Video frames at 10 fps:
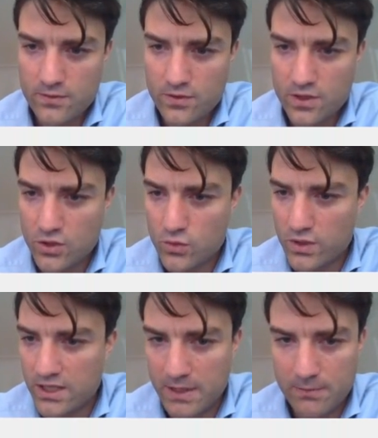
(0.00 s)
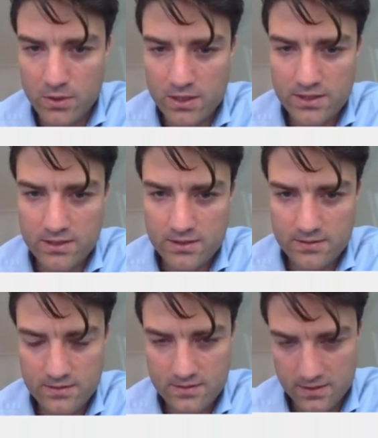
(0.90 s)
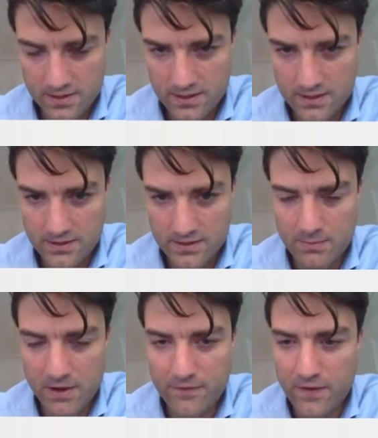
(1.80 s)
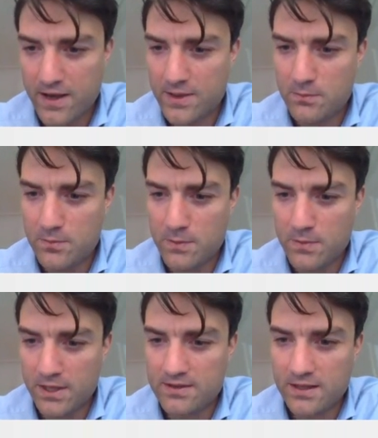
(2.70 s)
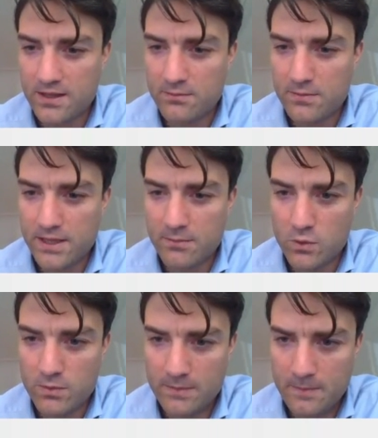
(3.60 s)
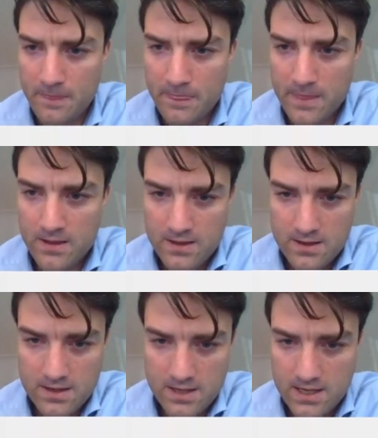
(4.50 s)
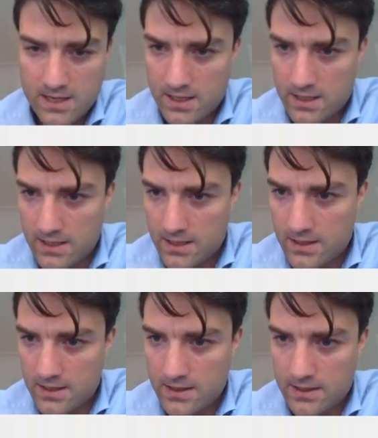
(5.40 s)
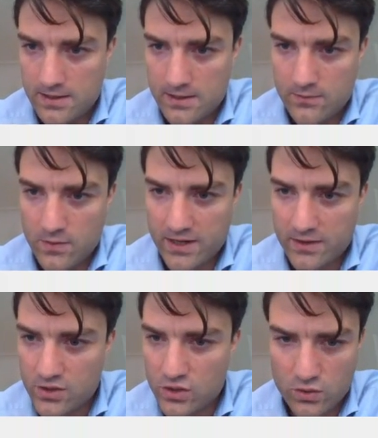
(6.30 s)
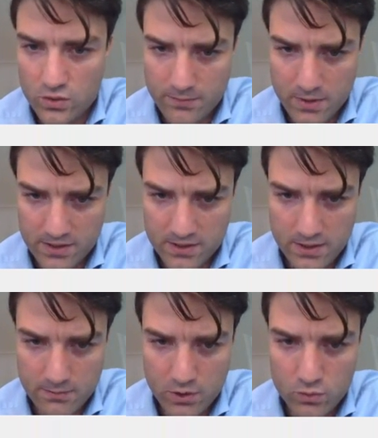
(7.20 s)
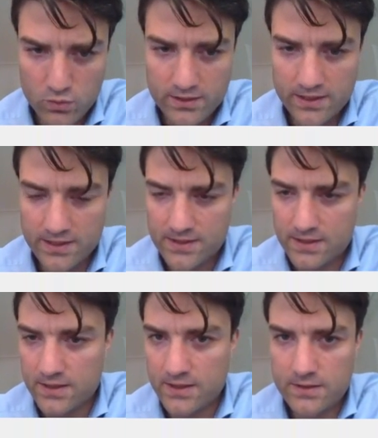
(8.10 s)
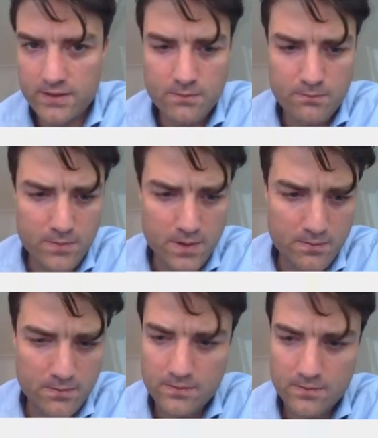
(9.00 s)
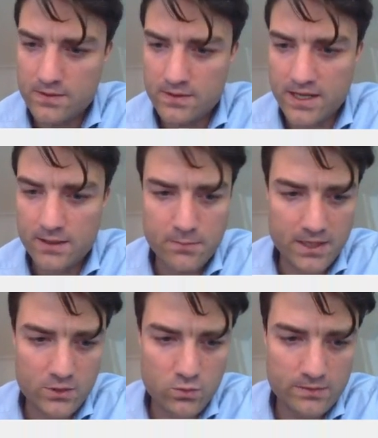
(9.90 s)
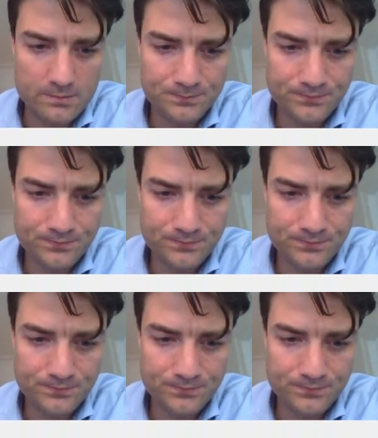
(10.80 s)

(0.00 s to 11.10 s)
UNDP project is by far the biggest income at the moment, and right now the student deposit, the blue one, is the second biggest one.